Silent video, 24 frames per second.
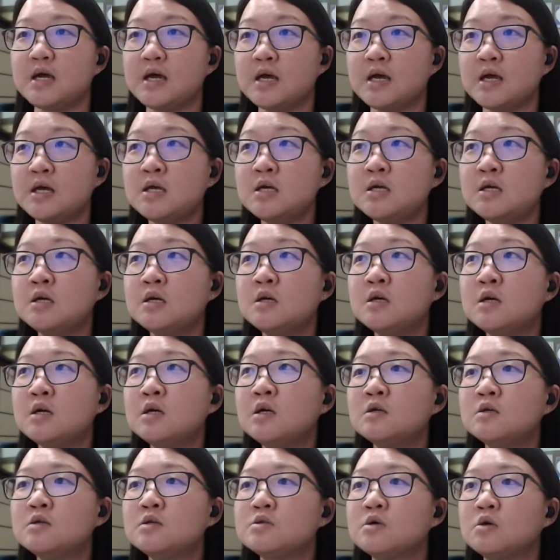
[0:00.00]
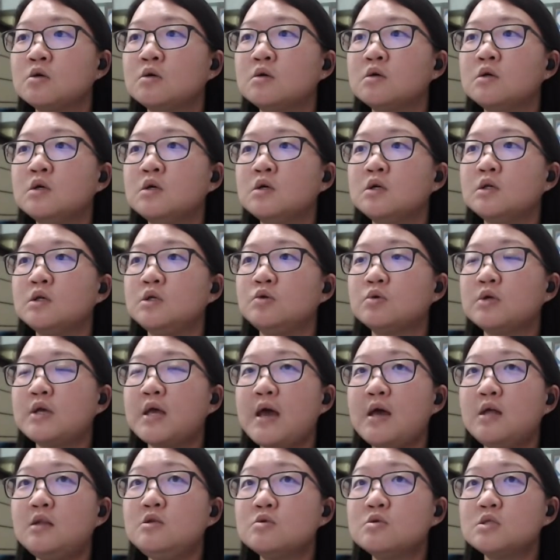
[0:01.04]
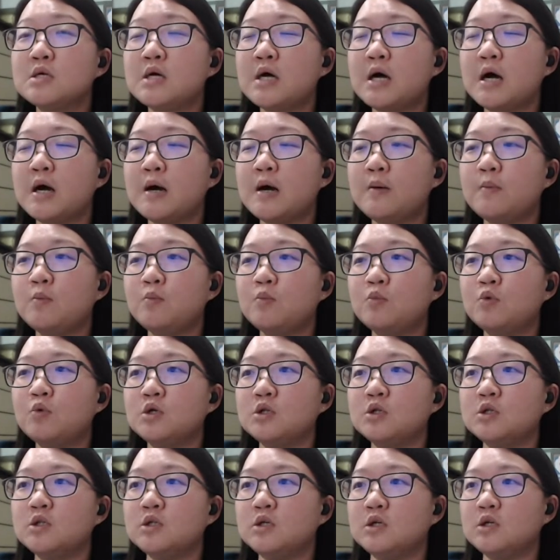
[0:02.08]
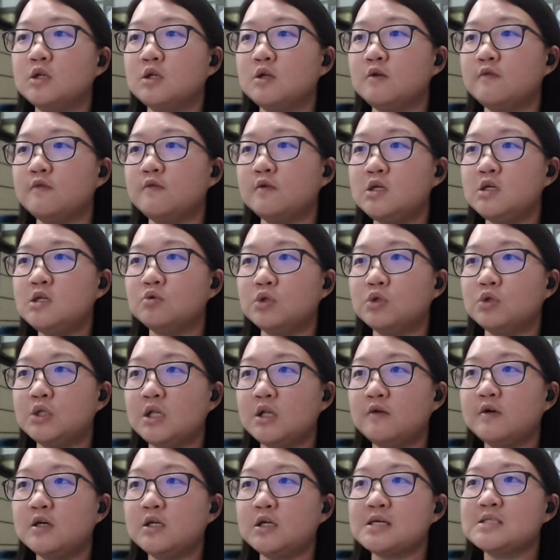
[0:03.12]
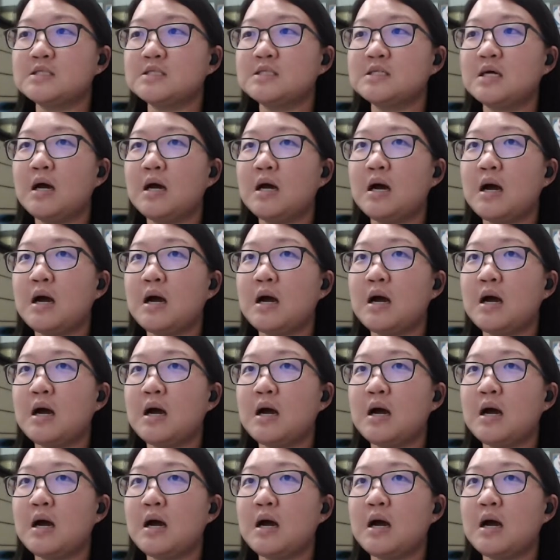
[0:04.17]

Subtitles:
So you can use upward delivery to deliver the gas upward.